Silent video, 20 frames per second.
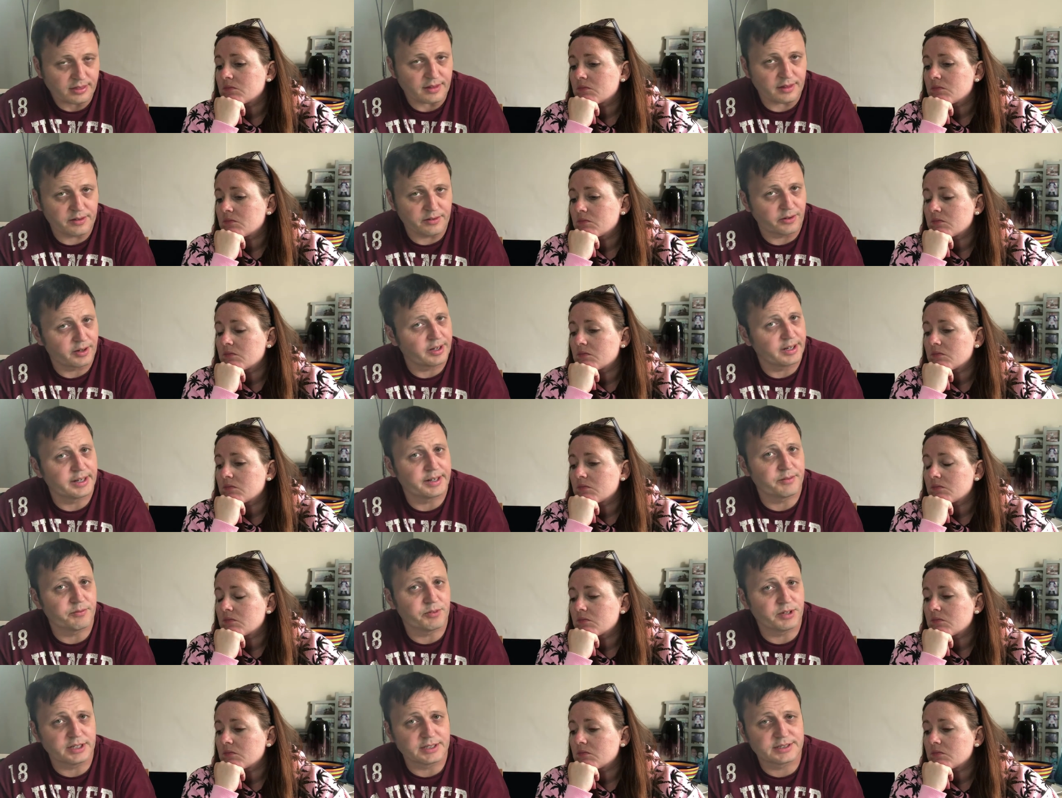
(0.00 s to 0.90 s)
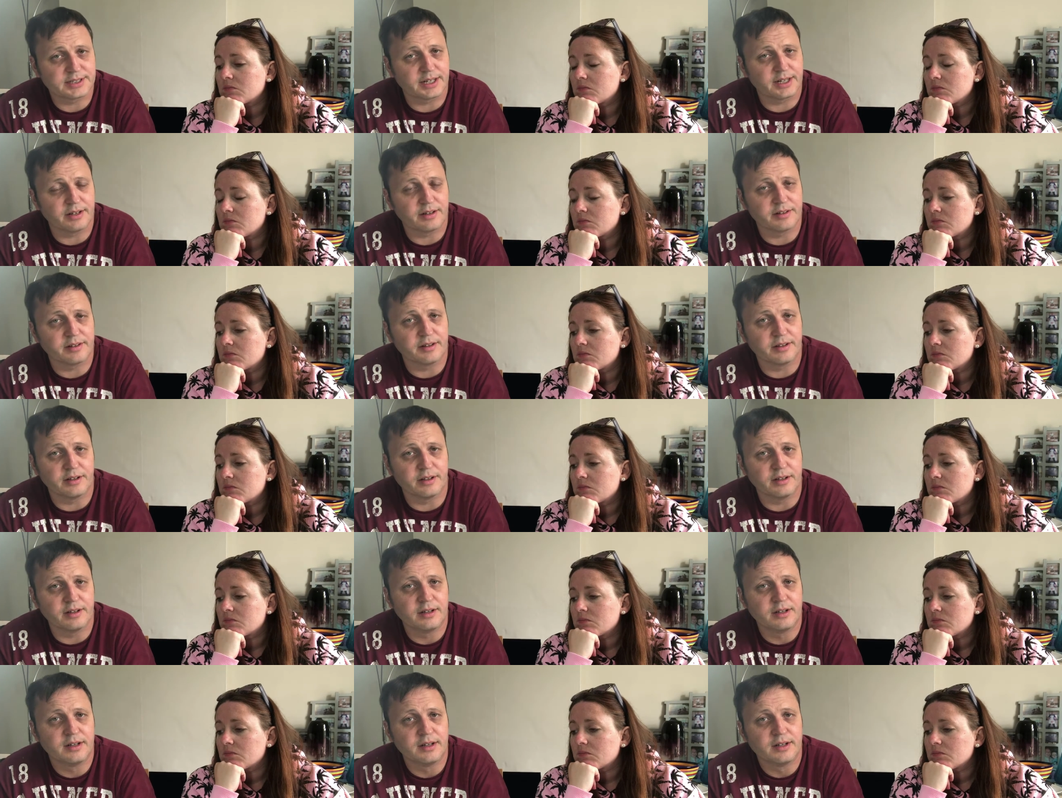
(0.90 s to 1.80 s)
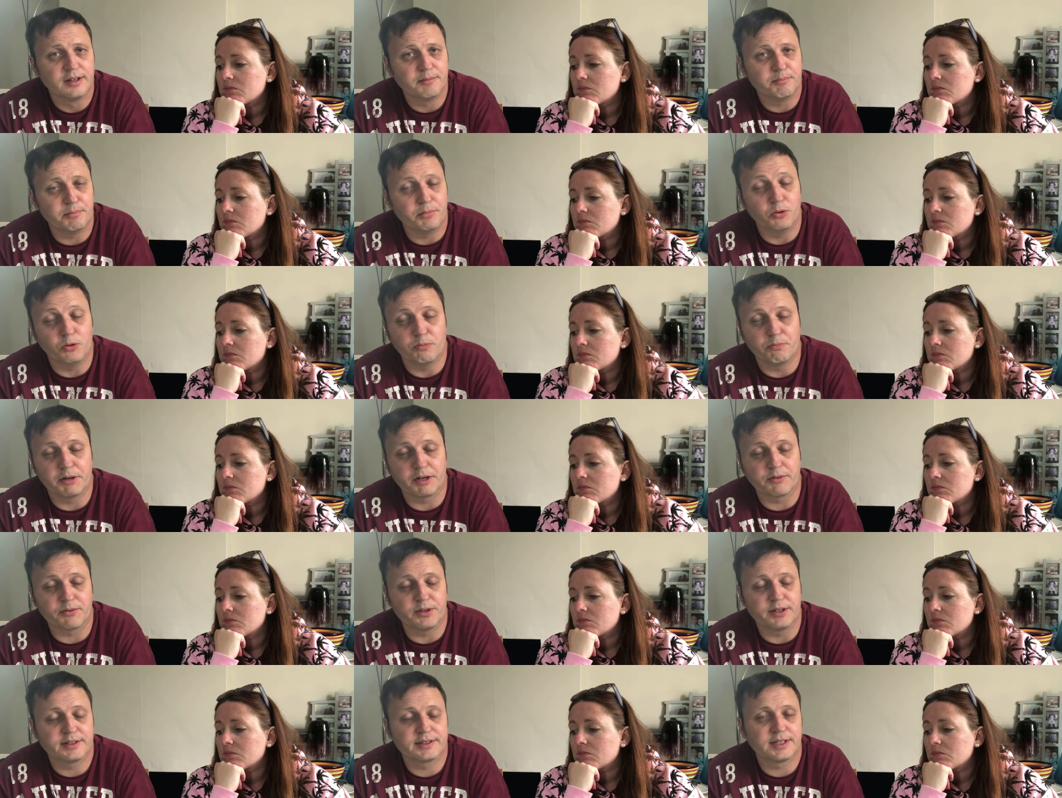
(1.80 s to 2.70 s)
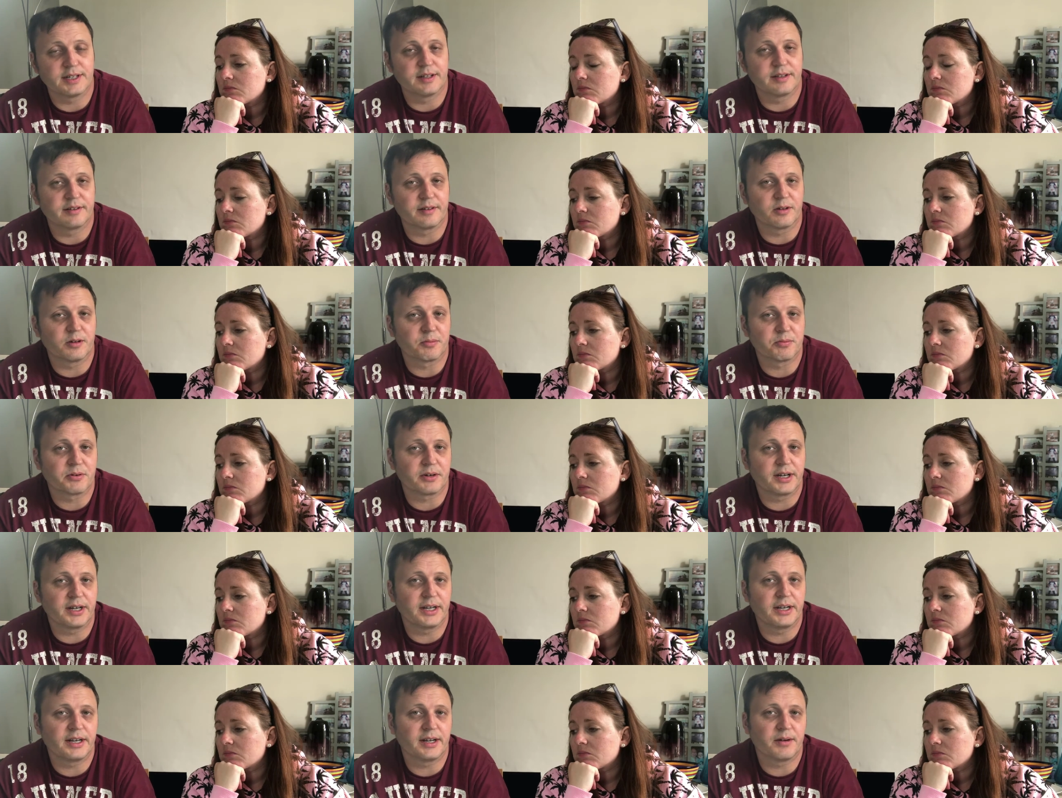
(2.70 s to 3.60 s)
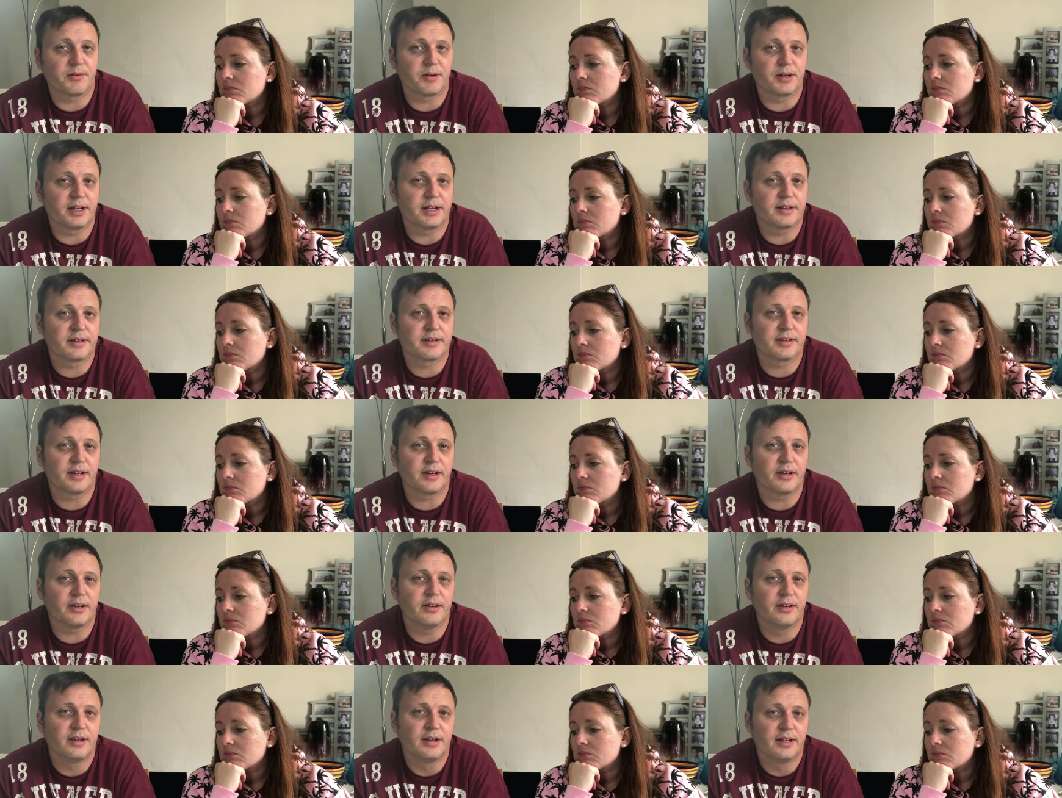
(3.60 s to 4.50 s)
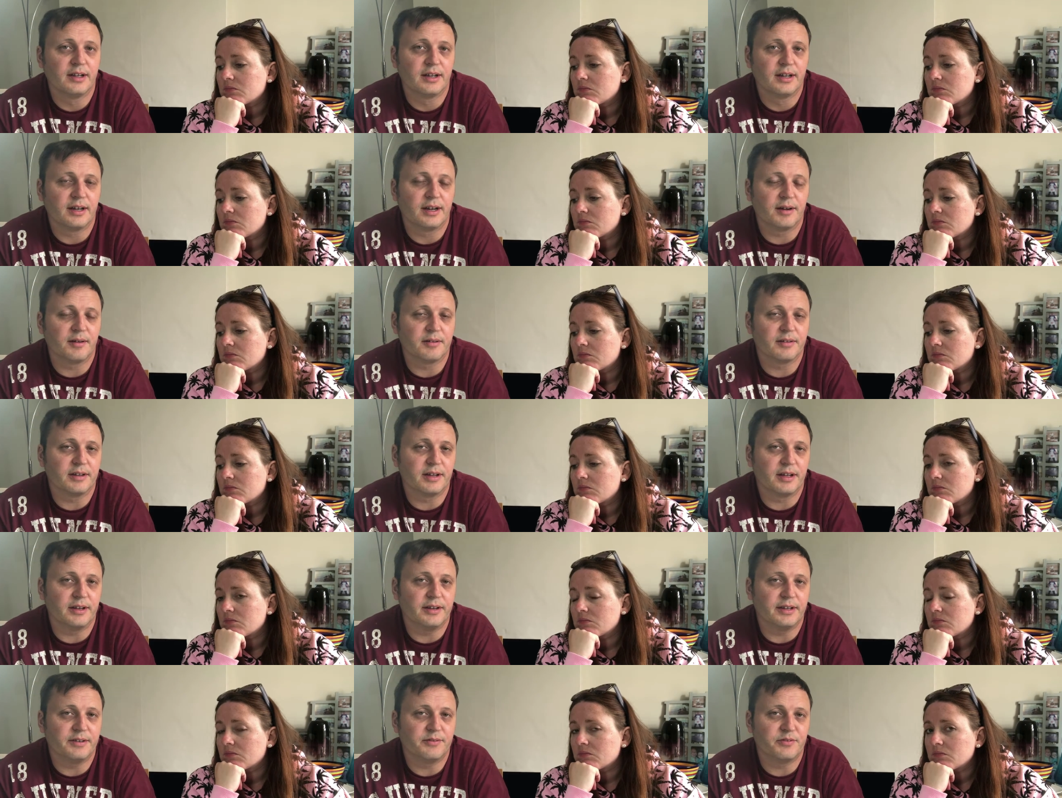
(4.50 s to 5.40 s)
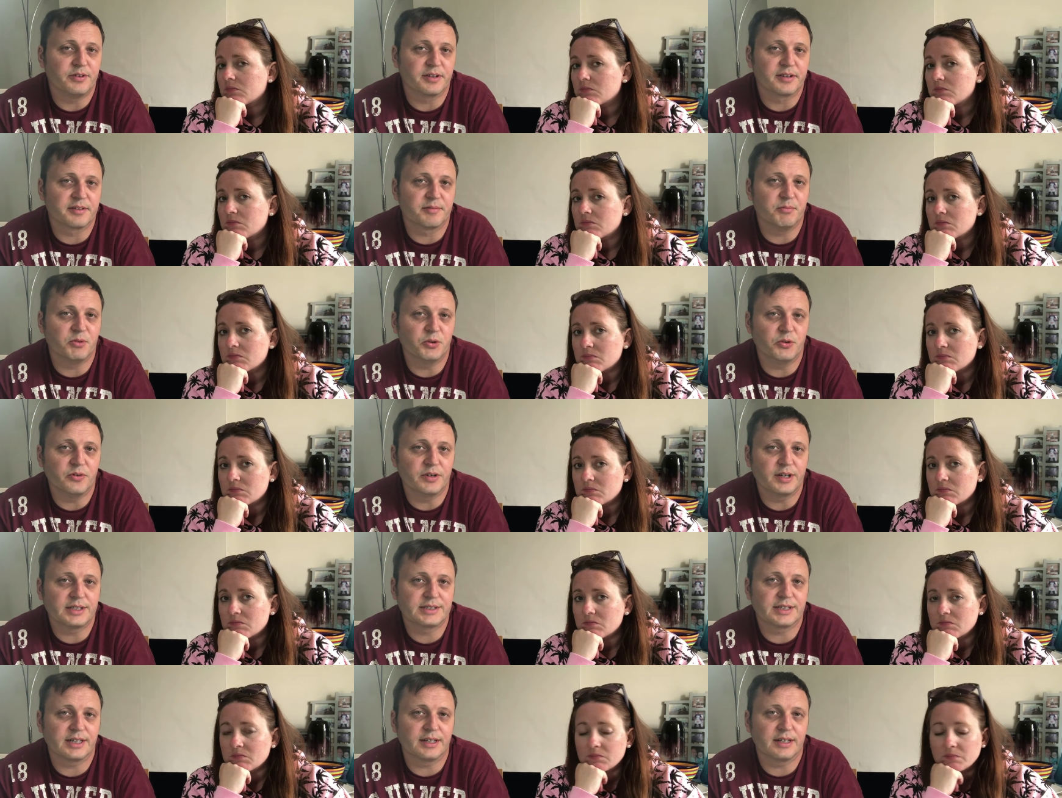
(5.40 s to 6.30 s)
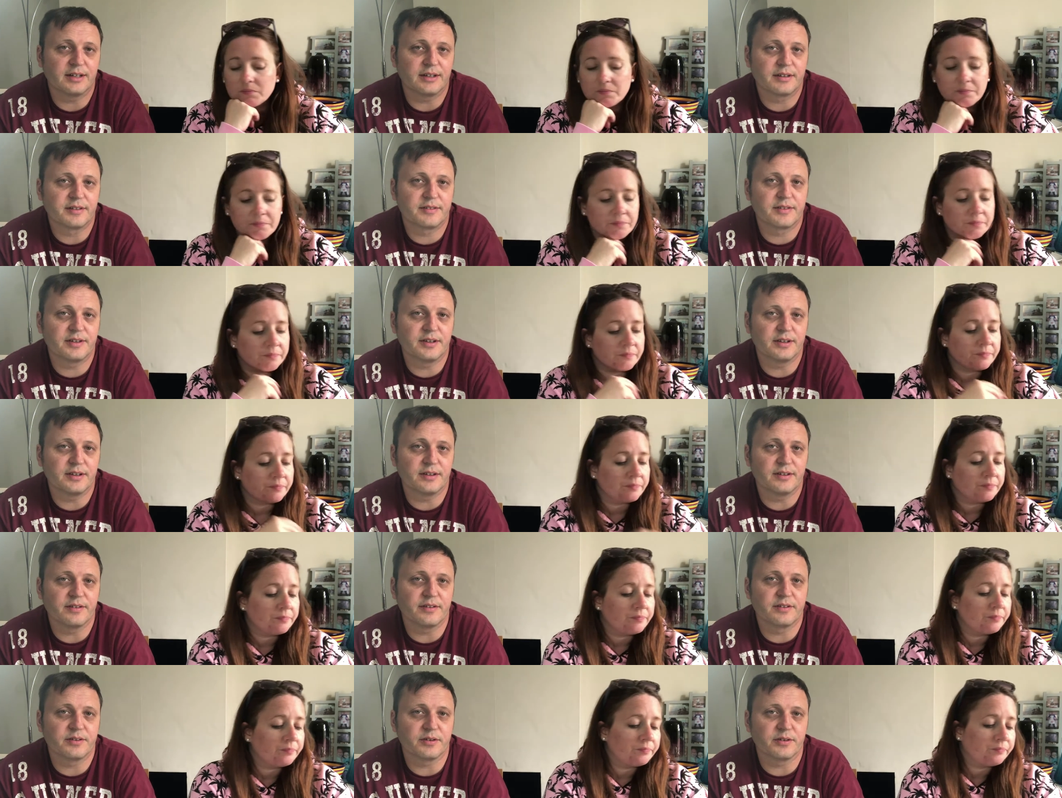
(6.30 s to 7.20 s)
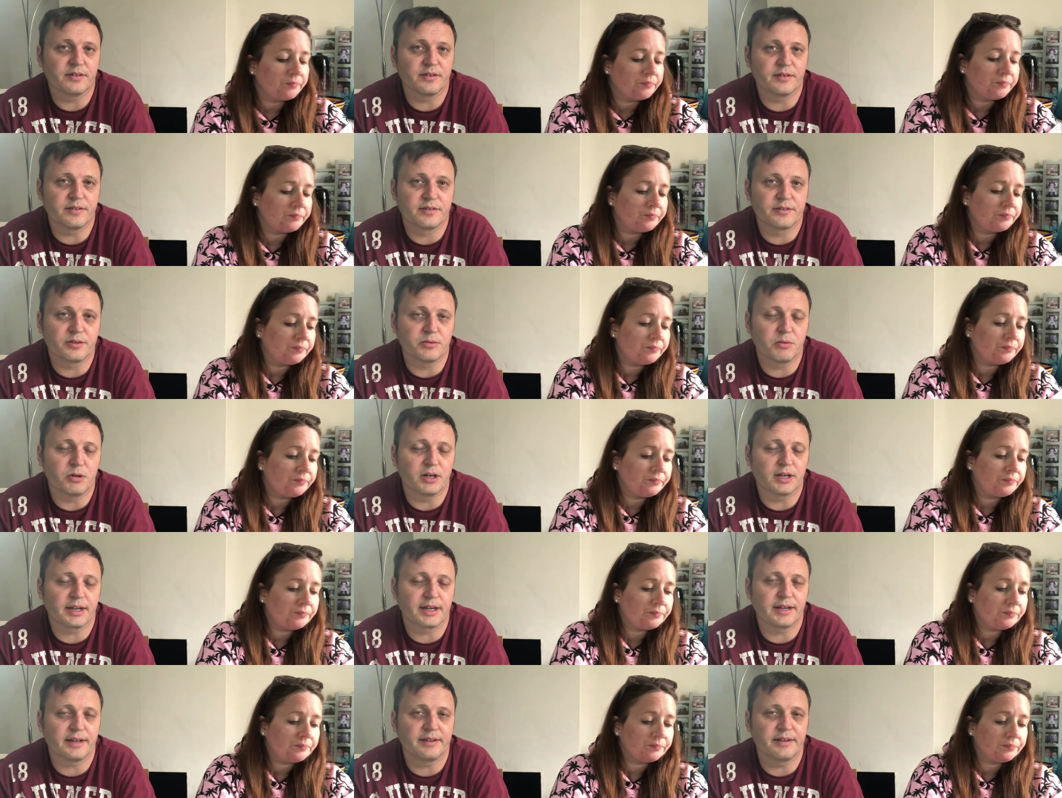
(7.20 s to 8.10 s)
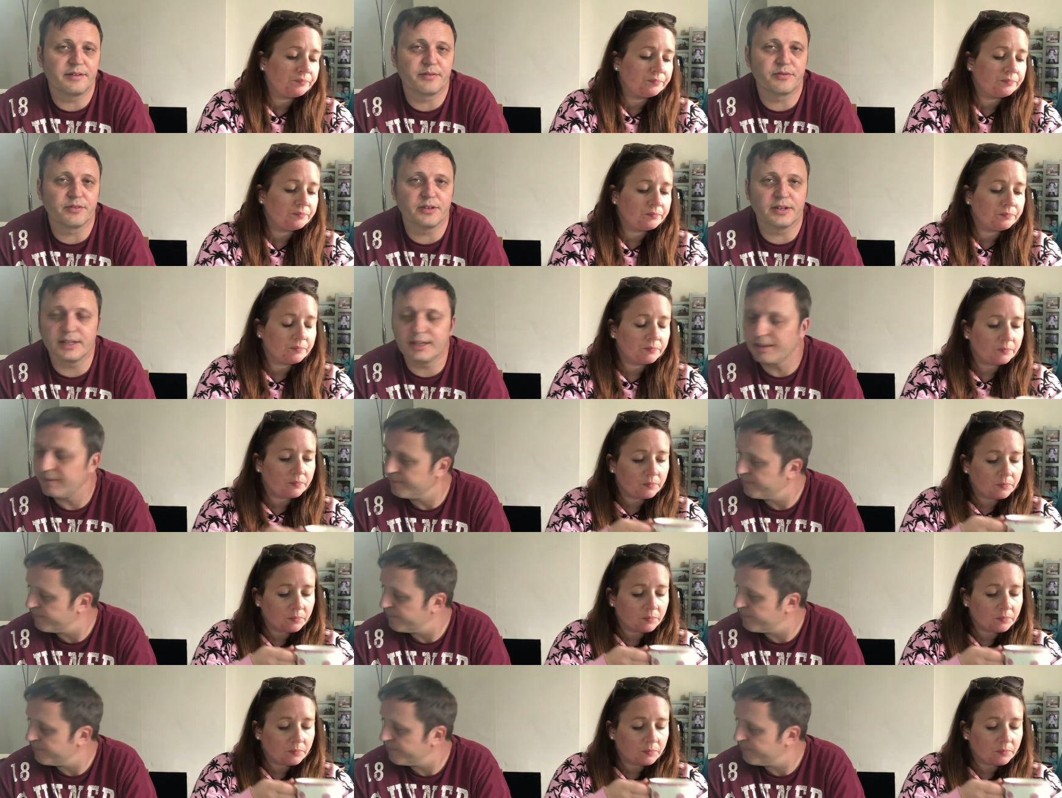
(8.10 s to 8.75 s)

Speaker 1: There aren't any retailers that, or big retailers that operate in that way, so there's no need for small retailers to work any differently.